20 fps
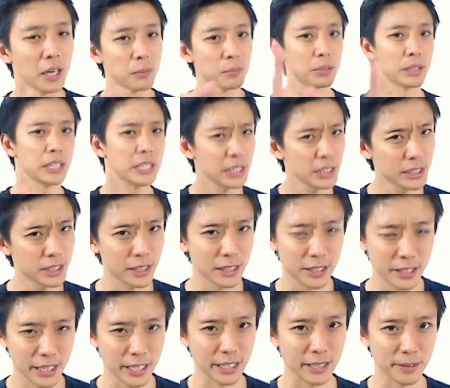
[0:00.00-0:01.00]
But here's the
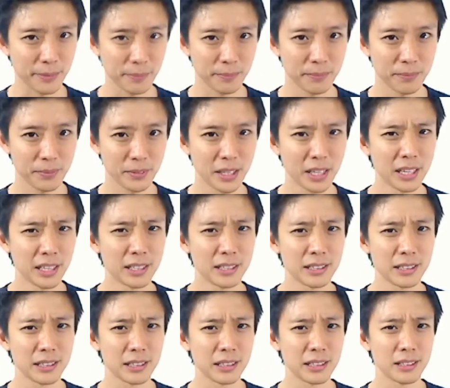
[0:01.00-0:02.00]
thing
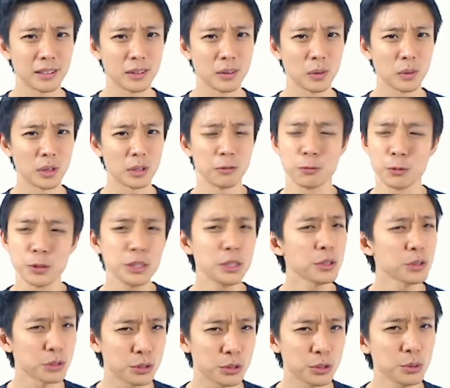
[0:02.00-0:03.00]
if we
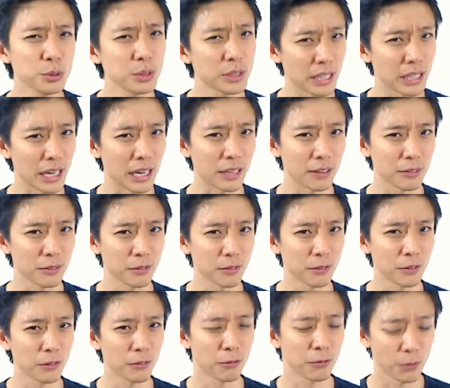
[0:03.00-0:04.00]
don't do that
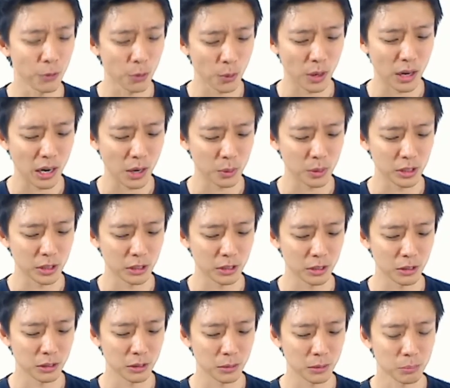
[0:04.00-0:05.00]
for our
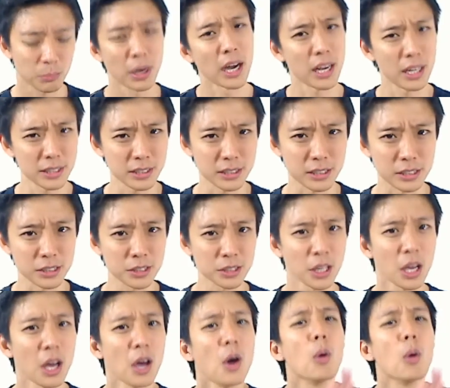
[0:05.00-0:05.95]
partners,